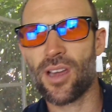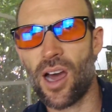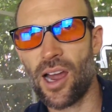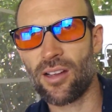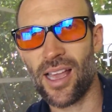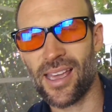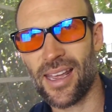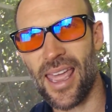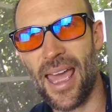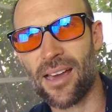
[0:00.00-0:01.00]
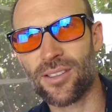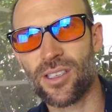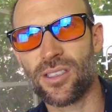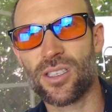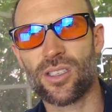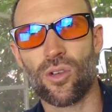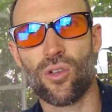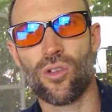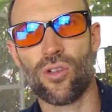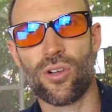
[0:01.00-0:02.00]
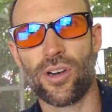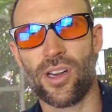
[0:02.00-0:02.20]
to hire like an accountant or,